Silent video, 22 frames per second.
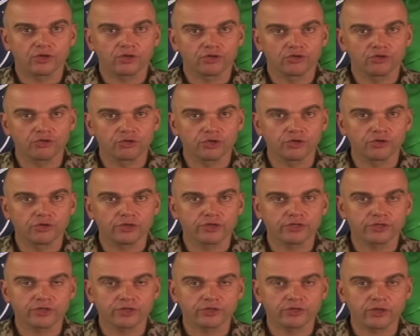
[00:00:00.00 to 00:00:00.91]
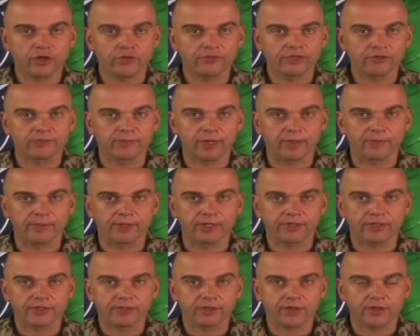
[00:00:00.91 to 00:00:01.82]
Two US service
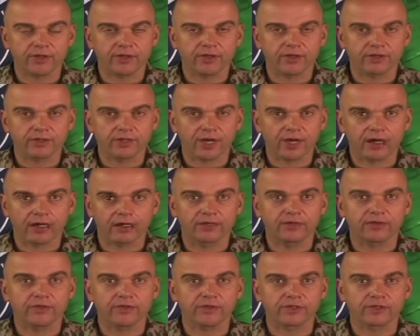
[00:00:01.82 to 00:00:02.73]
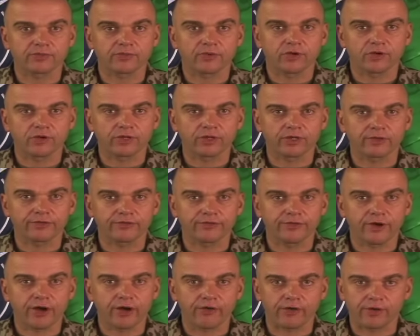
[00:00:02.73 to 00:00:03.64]
members died this morning in
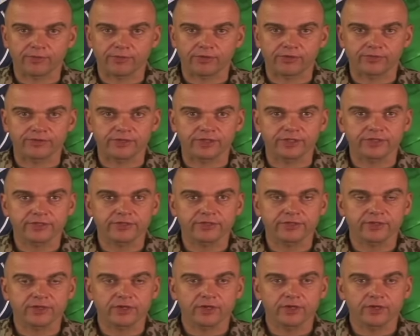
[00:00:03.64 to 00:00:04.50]
Farah province